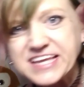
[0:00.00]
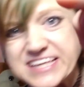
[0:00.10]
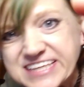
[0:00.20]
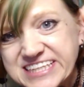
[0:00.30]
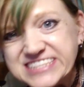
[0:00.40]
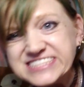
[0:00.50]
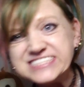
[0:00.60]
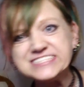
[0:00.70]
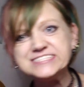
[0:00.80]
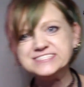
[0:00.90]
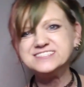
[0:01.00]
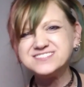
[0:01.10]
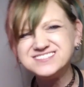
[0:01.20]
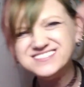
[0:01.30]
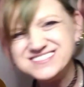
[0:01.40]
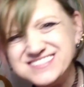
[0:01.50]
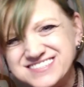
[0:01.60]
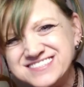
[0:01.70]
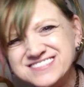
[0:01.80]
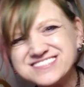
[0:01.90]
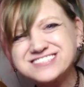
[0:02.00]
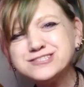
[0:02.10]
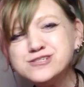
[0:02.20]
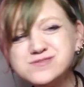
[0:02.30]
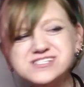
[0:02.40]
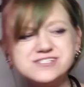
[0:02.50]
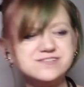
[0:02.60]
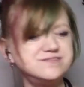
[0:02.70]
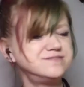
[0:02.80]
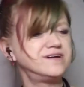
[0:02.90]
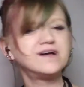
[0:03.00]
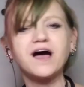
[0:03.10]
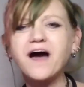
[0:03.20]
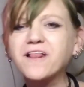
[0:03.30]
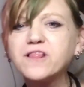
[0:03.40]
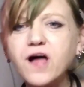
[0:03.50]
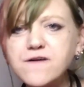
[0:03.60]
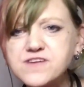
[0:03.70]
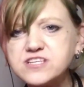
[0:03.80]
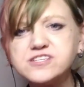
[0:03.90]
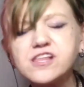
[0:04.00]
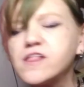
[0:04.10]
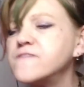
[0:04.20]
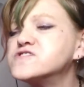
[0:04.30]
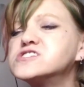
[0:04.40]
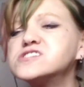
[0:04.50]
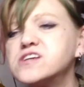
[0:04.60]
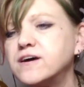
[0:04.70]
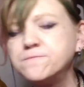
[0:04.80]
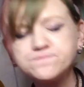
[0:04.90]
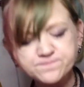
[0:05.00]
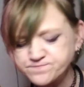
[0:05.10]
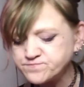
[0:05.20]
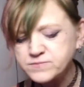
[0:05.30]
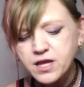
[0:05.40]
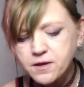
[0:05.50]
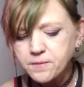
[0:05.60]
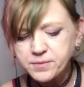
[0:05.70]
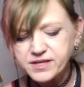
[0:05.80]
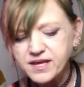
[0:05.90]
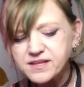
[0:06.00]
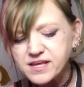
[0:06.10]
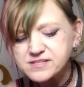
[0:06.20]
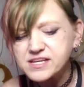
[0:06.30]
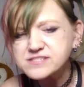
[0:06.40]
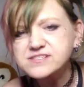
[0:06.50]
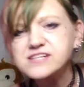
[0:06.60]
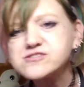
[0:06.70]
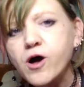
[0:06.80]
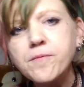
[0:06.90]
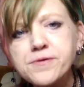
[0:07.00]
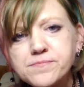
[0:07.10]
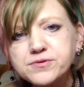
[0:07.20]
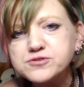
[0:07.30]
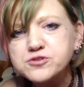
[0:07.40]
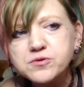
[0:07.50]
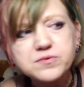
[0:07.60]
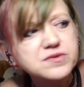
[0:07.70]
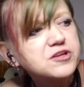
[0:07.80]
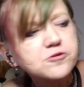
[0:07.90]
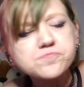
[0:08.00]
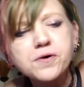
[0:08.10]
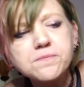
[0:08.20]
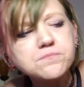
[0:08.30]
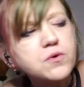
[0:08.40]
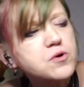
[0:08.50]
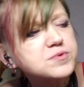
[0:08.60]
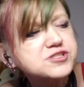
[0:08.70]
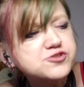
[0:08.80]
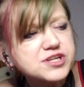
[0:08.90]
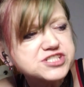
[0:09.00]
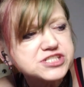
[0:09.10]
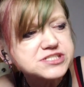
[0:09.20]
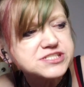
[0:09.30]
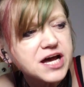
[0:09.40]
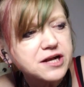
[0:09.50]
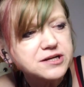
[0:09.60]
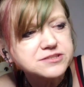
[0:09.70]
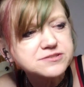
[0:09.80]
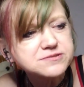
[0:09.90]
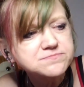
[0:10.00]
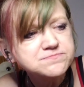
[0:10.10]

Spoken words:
Get it. Do it. I love it. You'll love to see it. But yeah, that's all people are doing. They're putting more restrictions on us.